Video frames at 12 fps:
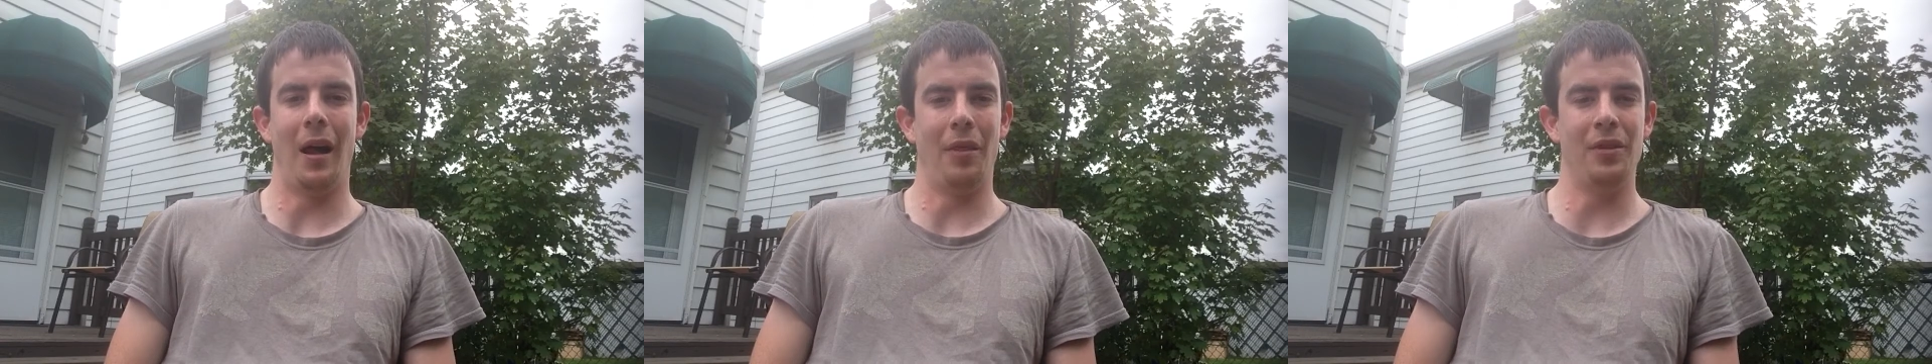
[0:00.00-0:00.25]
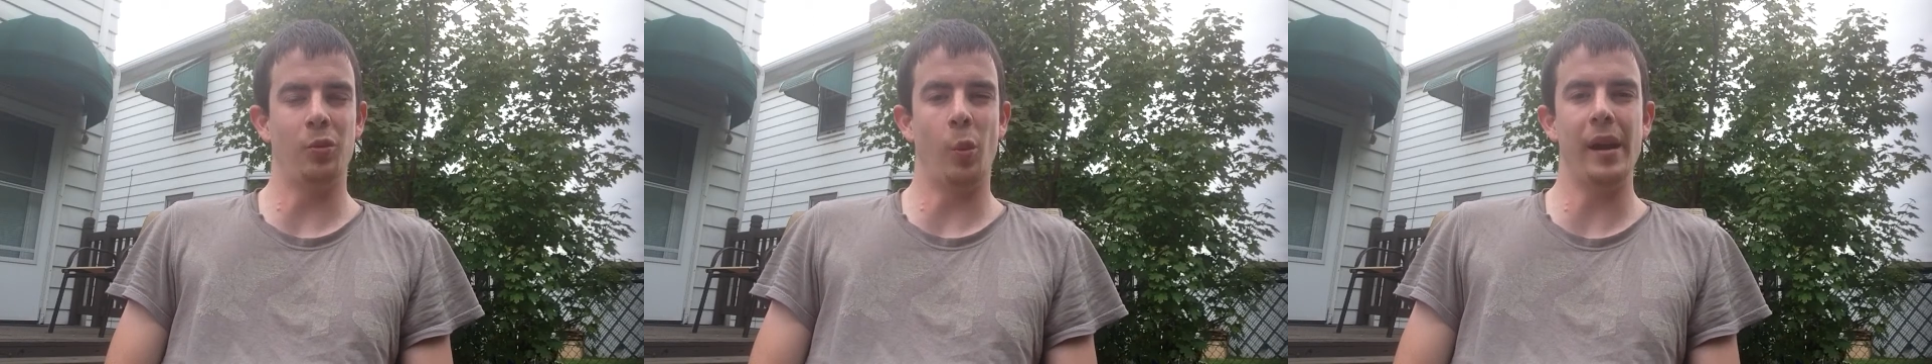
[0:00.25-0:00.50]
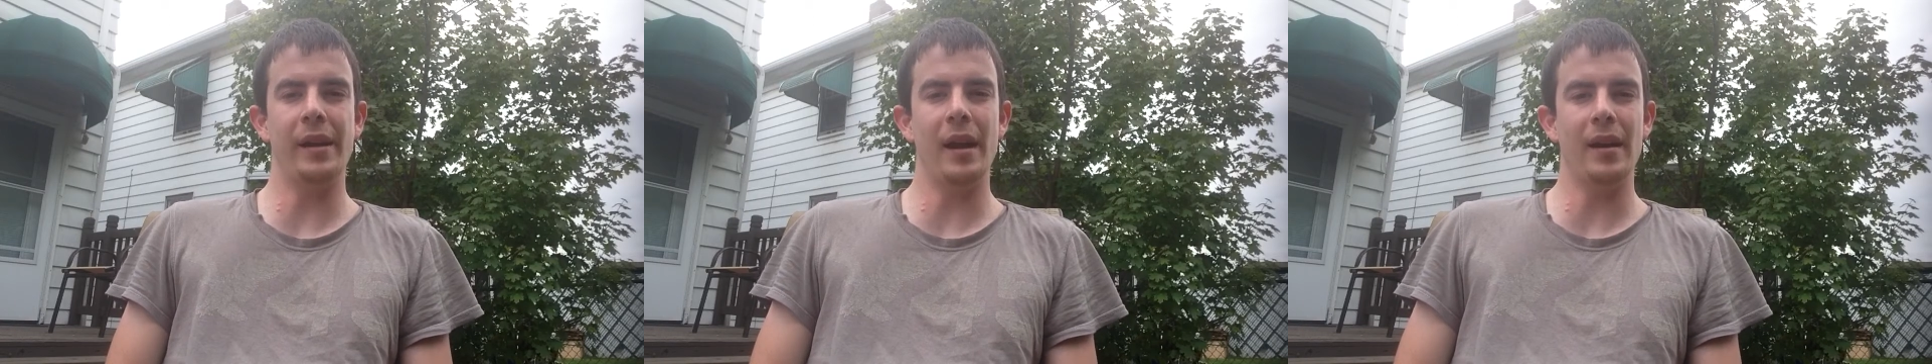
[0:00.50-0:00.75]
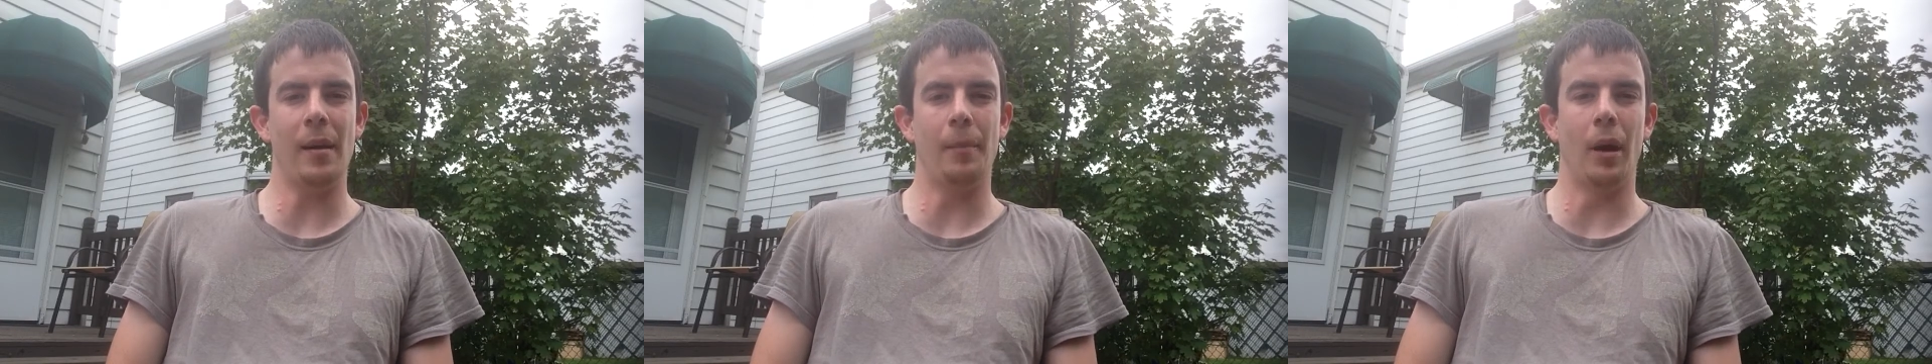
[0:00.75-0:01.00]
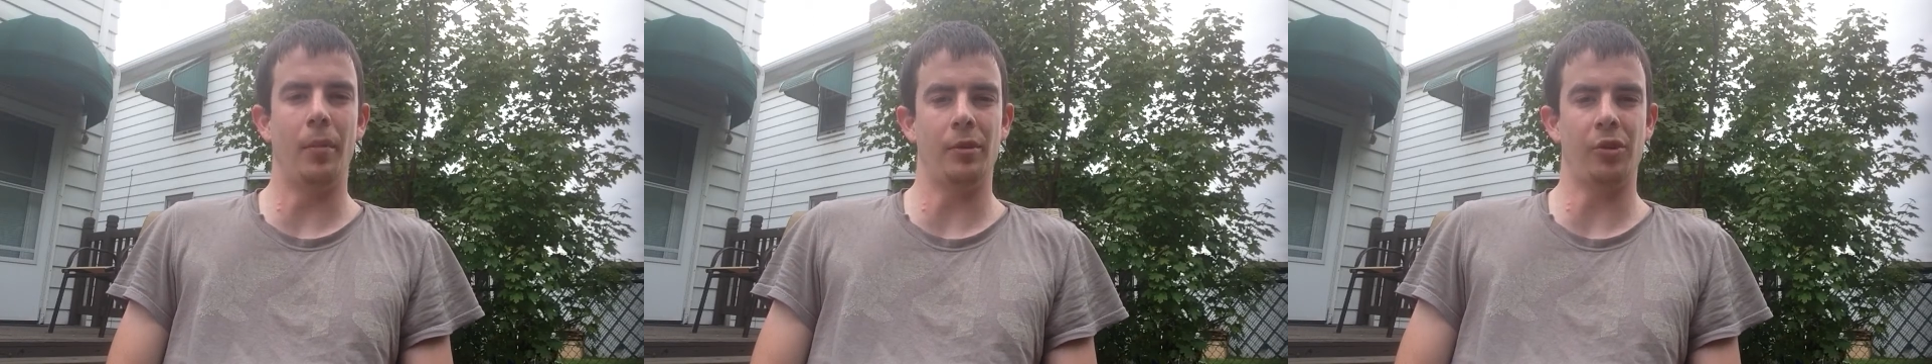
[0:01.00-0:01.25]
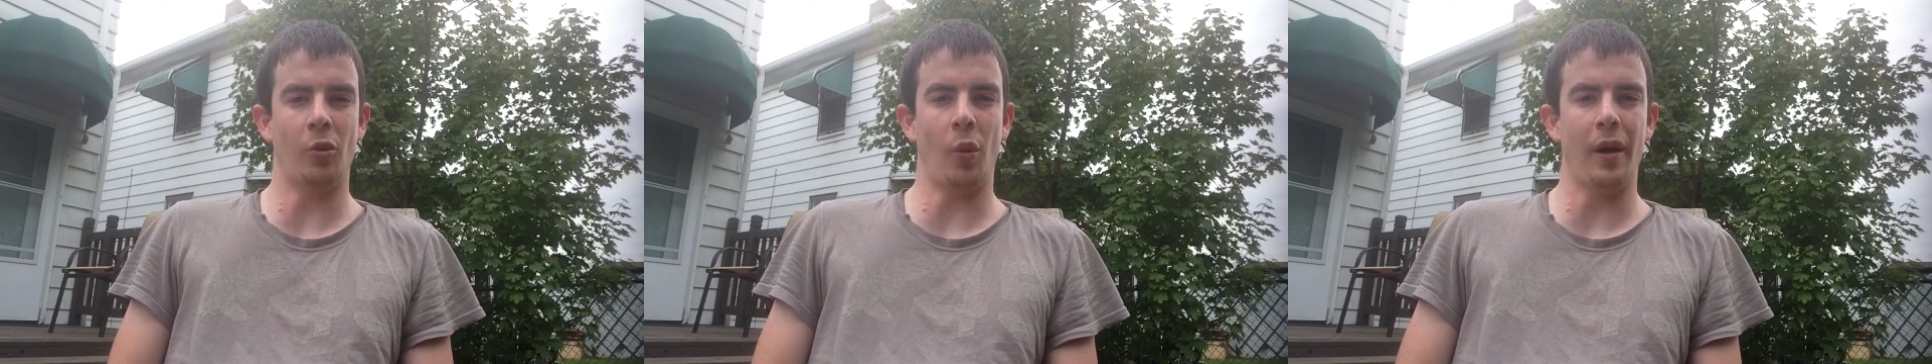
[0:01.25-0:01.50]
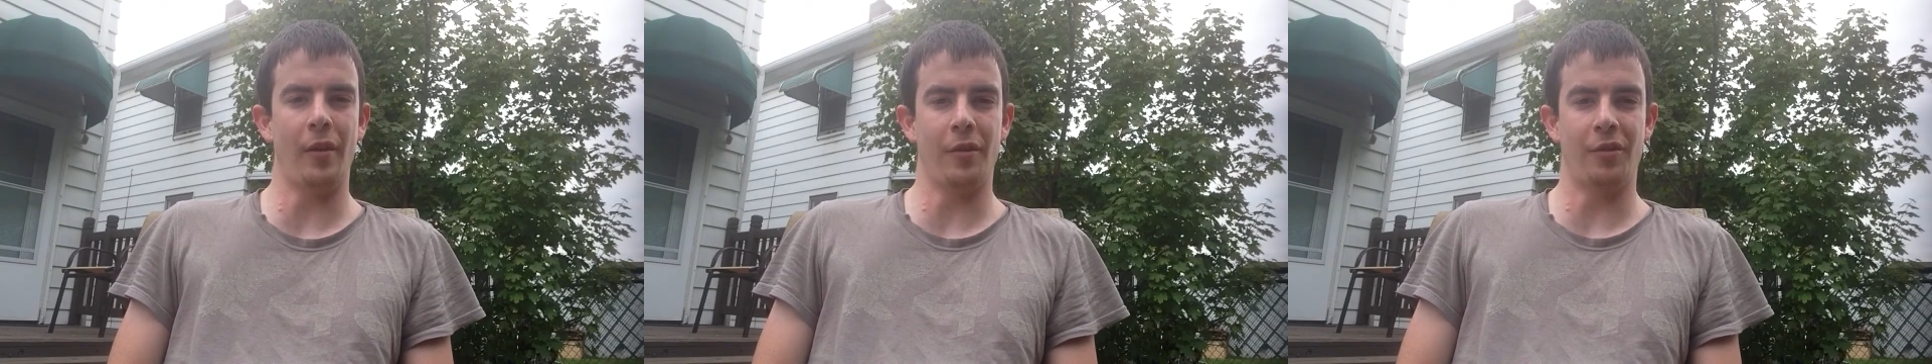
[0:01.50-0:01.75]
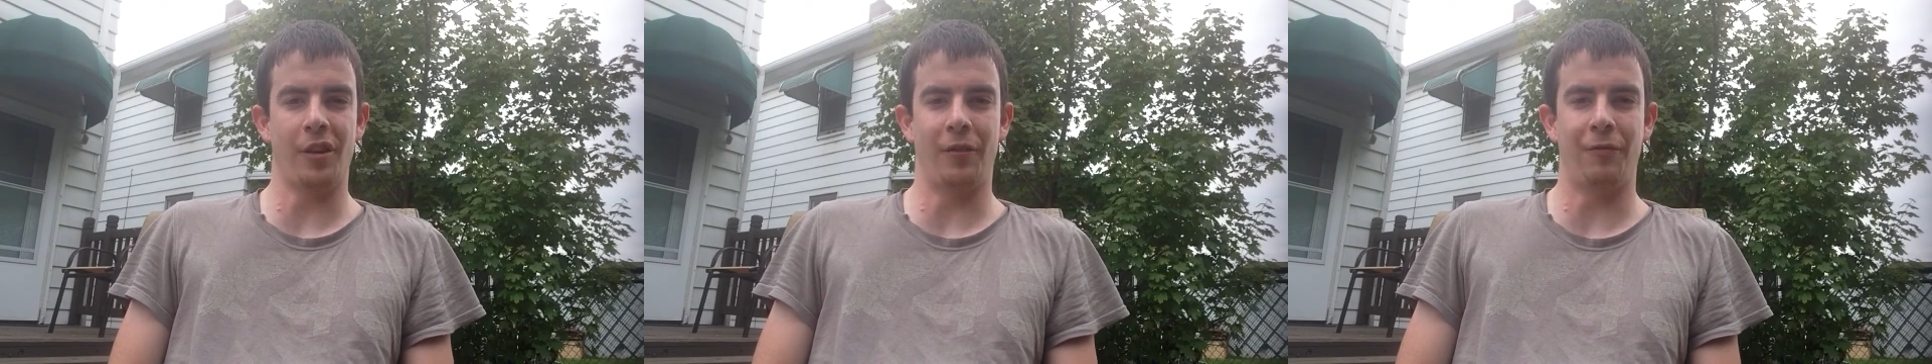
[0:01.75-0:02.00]
This weekend on Public Square,
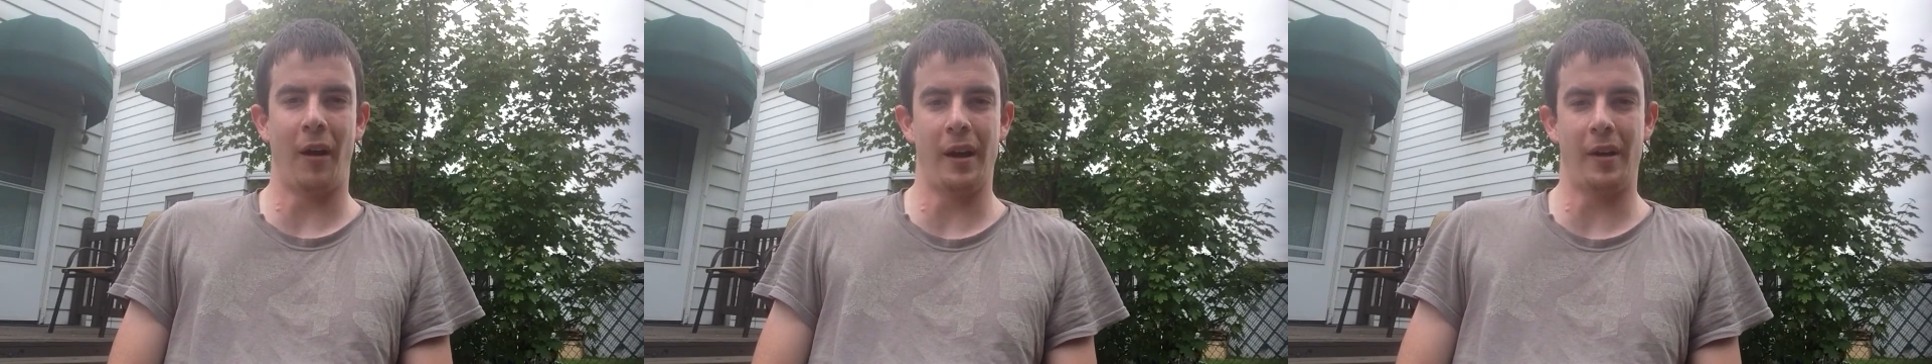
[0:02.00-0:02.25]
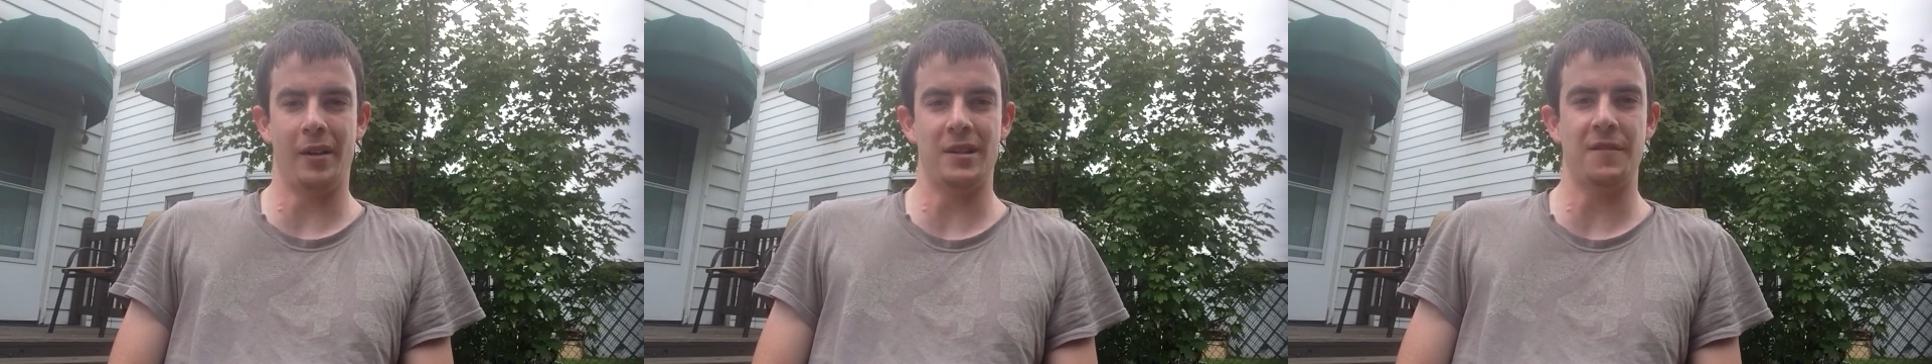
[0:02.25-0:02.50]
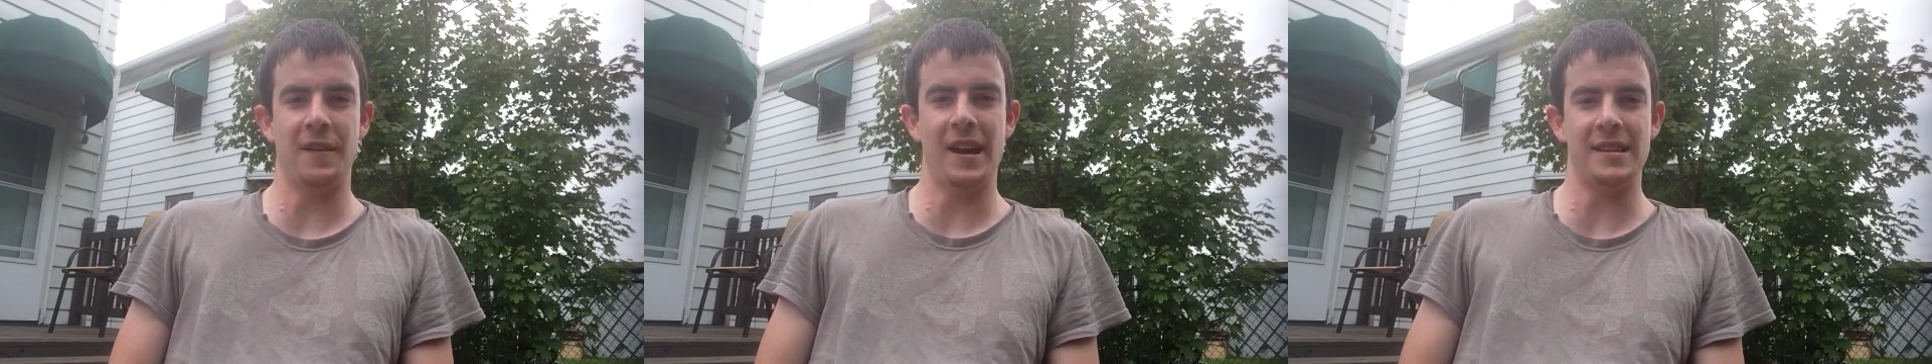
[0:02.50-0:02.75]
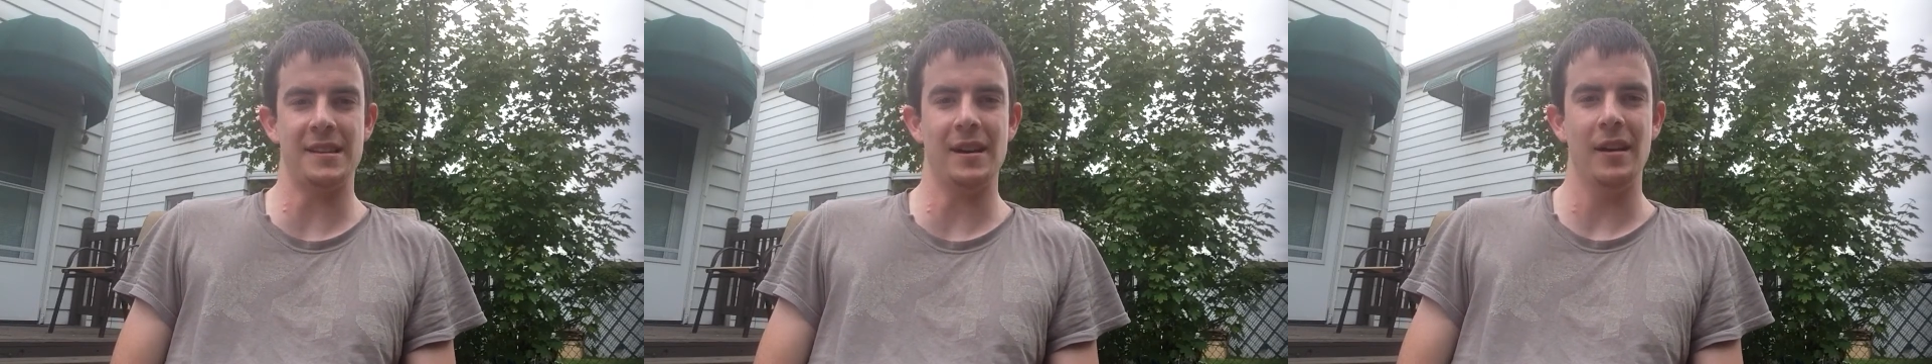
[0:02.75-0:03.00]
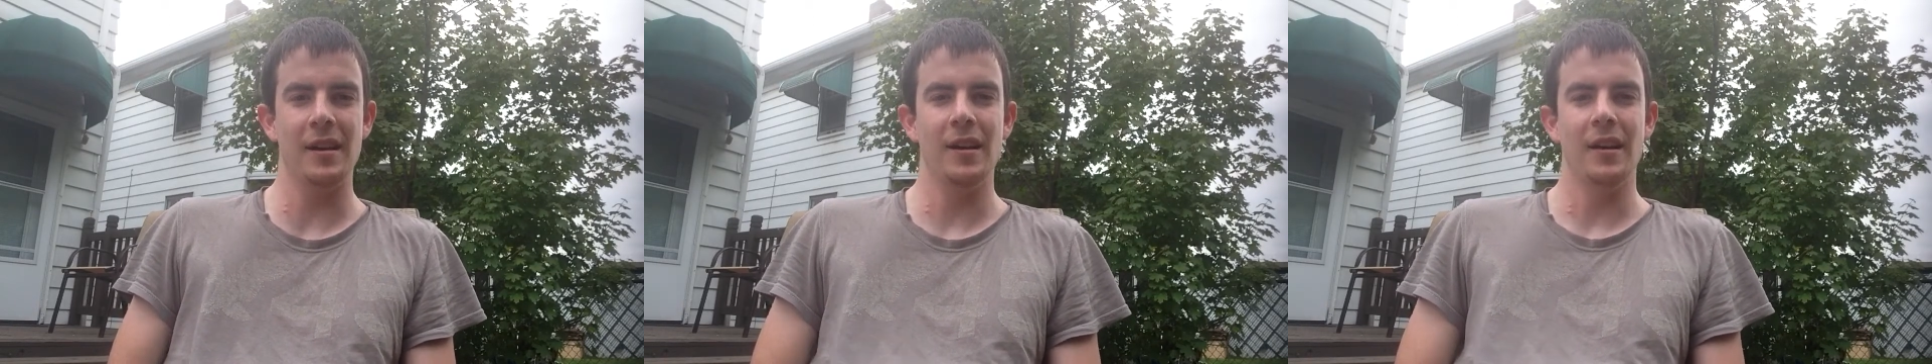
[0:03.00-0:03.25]
there's the Fine Arts Fiesta.